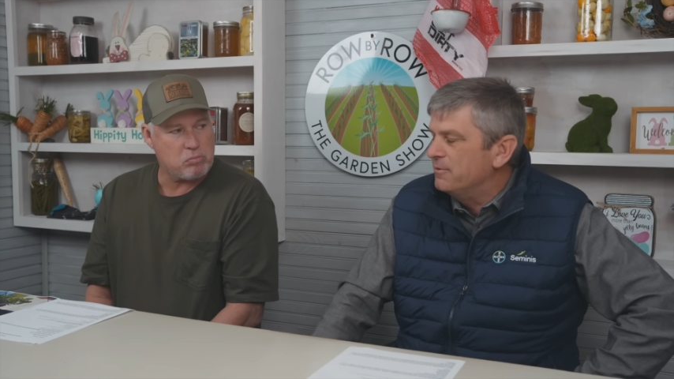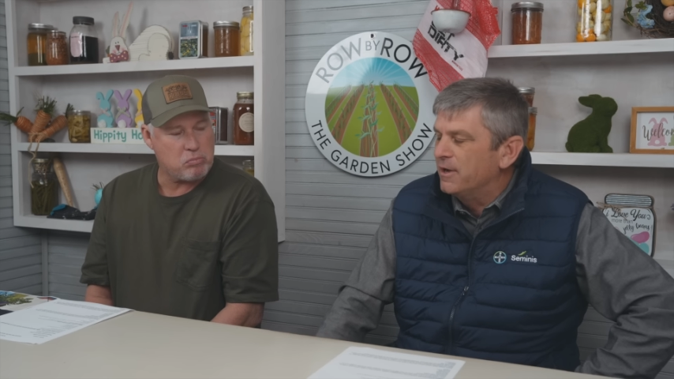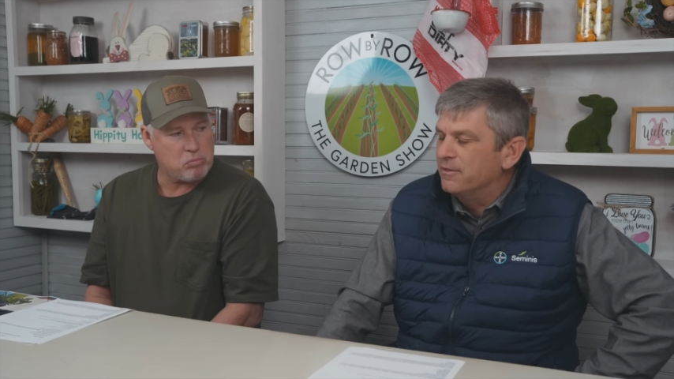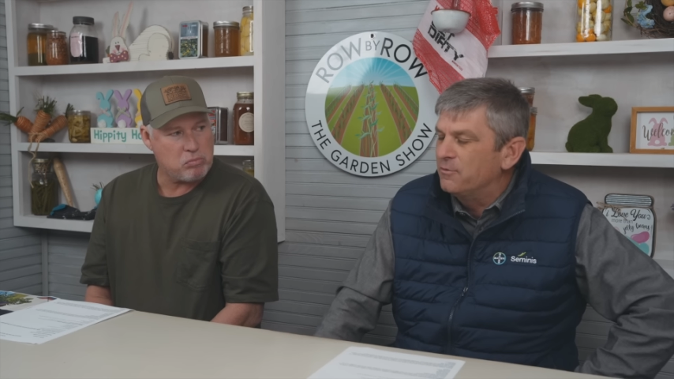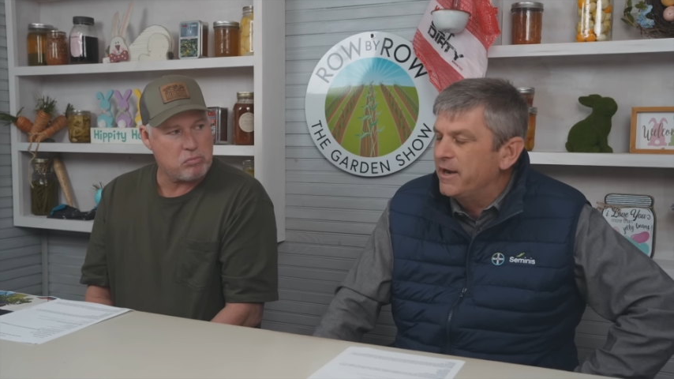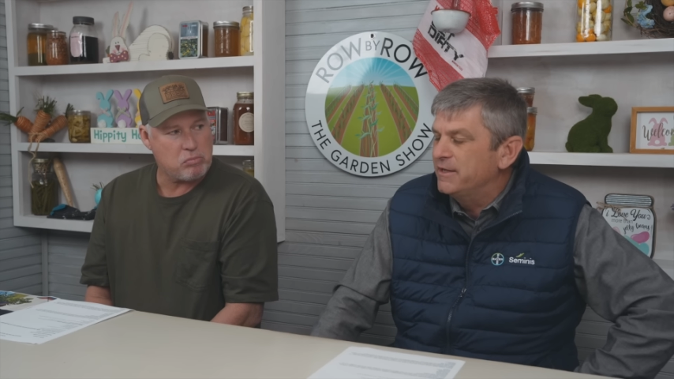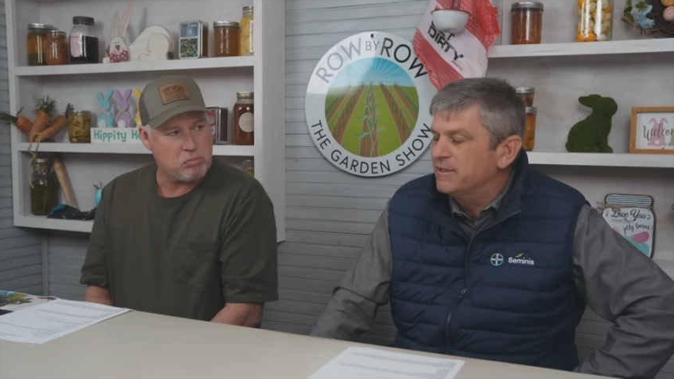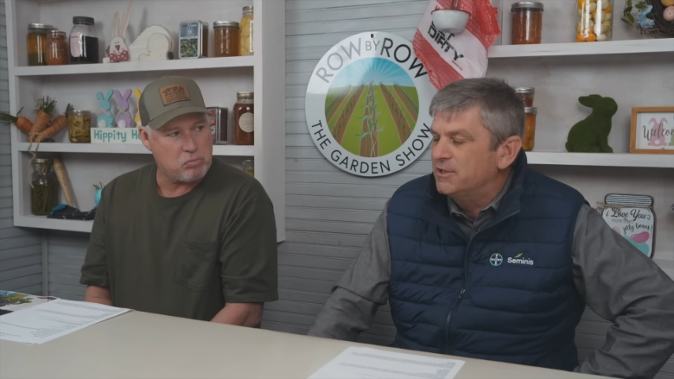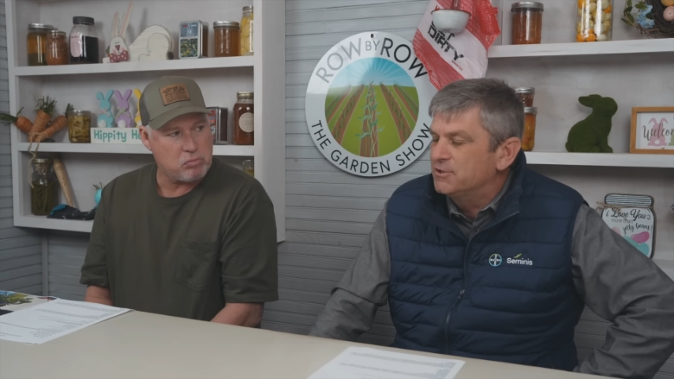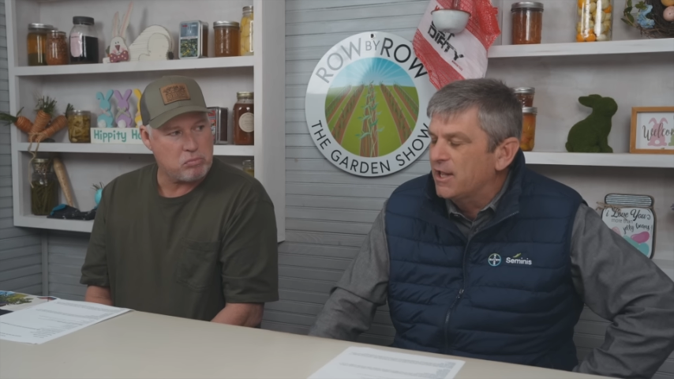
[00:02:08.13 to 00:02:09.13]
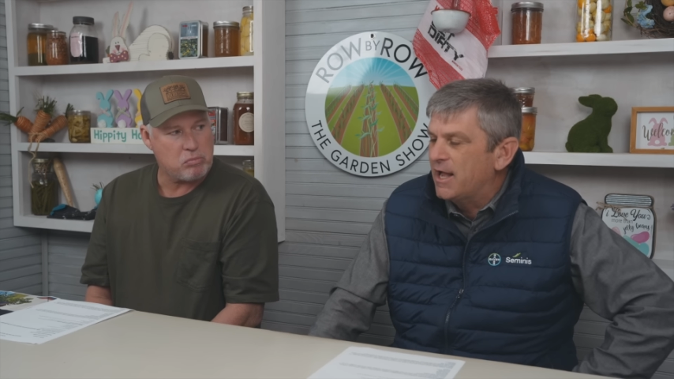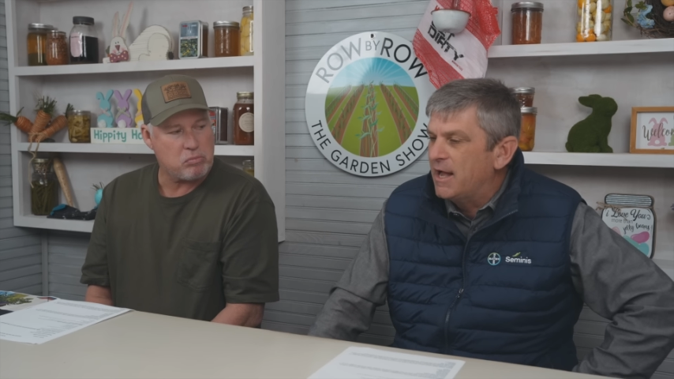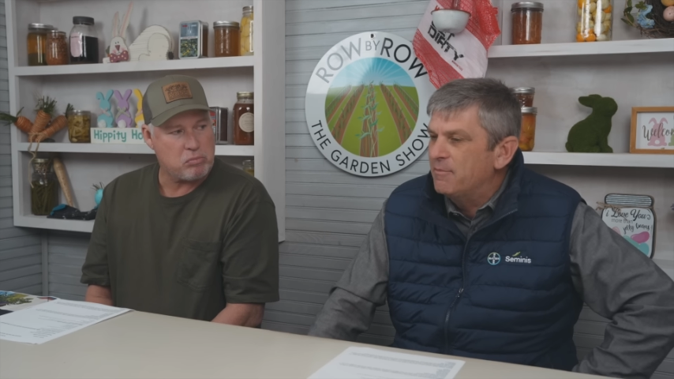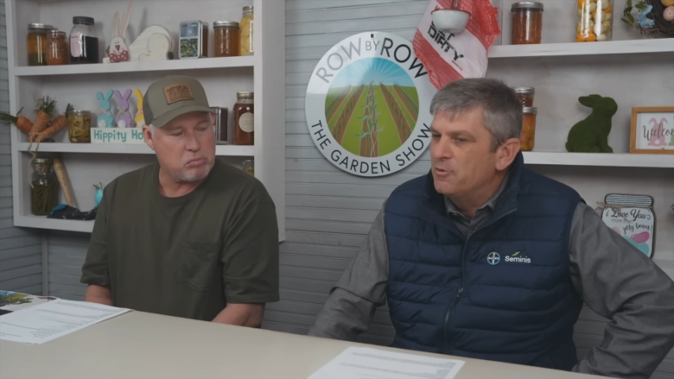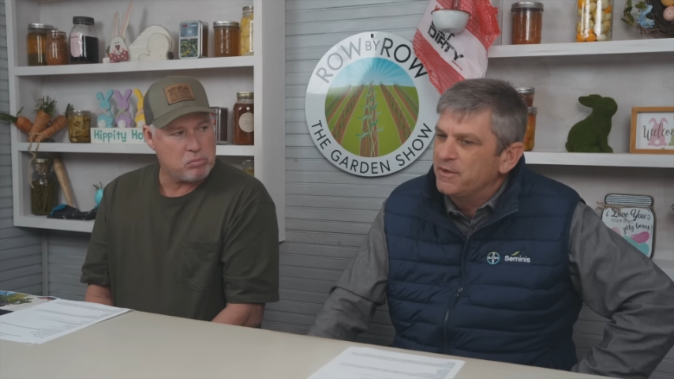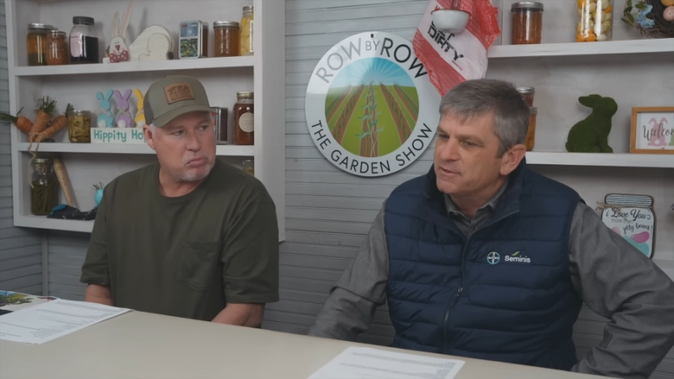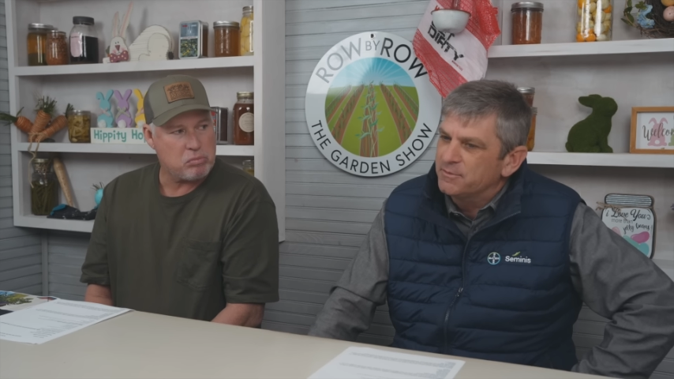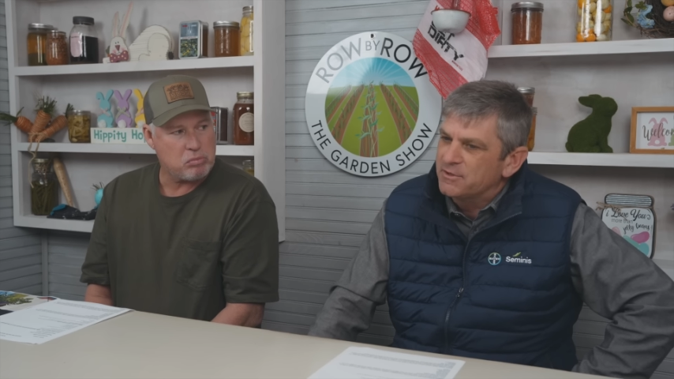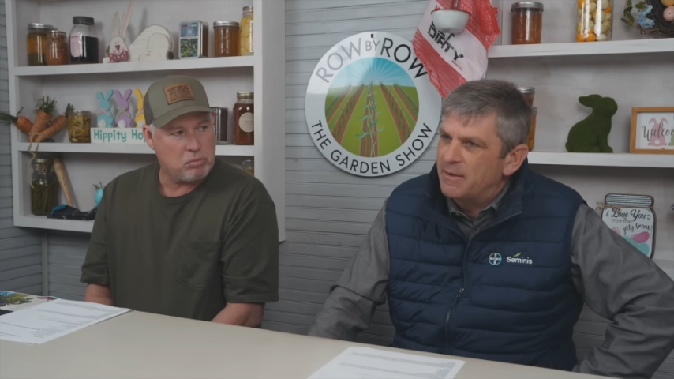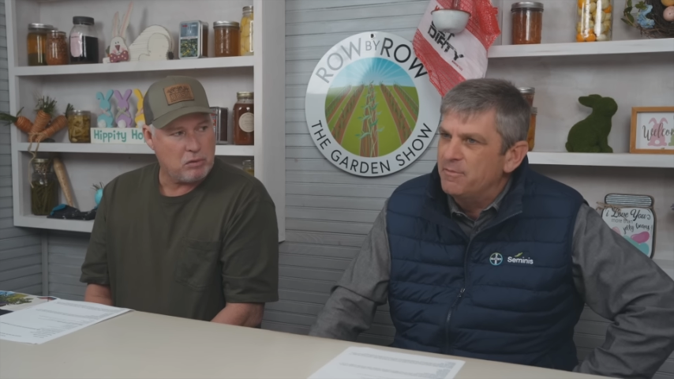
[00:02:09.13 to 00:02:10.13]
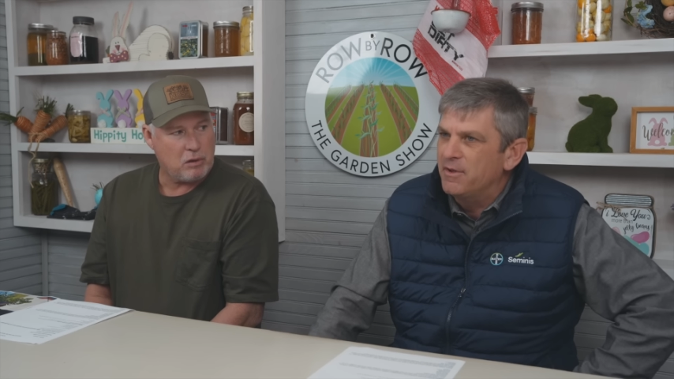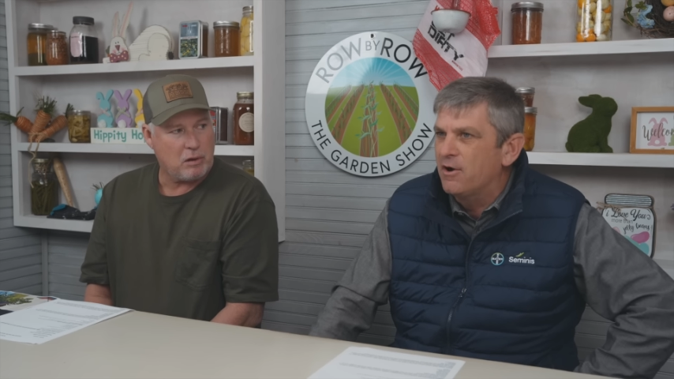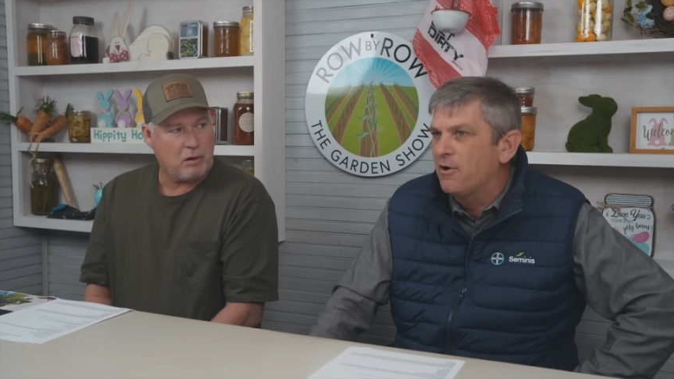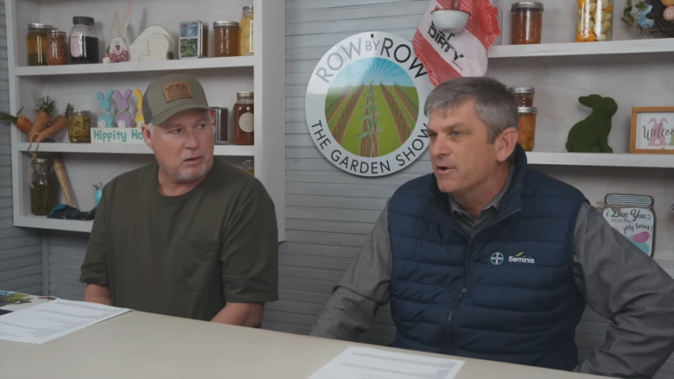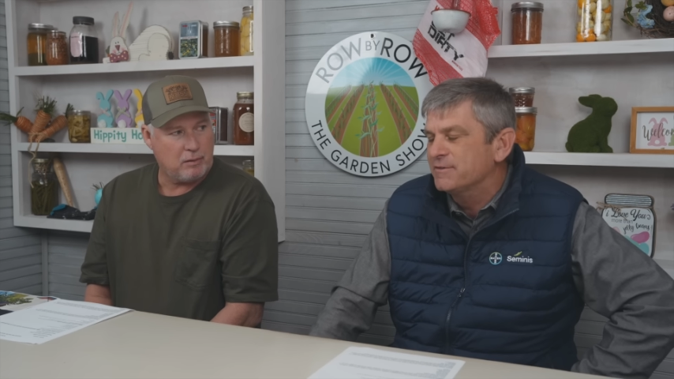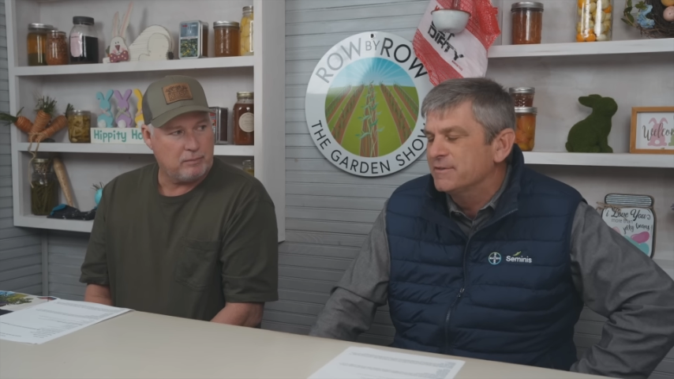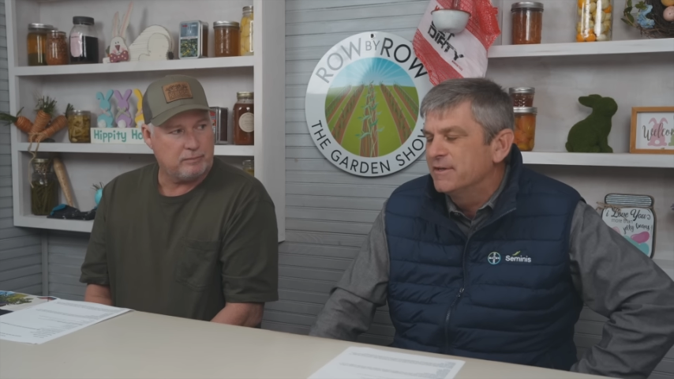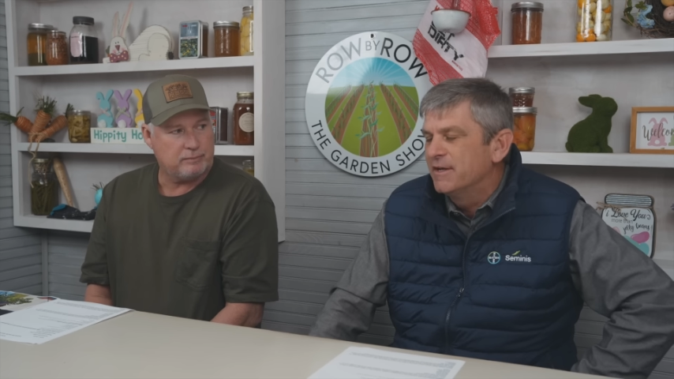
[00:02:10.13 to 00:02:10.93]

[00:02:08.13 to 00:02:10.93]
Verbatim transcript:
Speaker 1: uh, the wedding's in July. I'm hoping sometime in mid August.